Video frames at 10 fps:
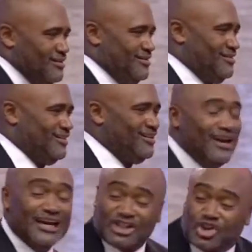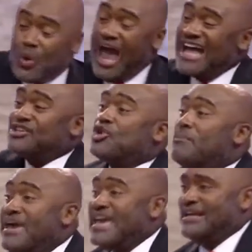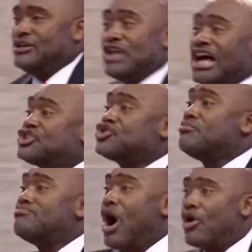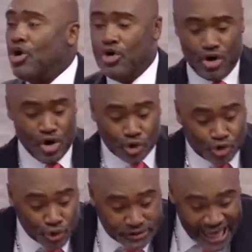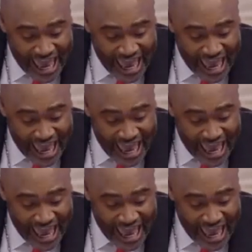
Swear to me, not tomorrow, today.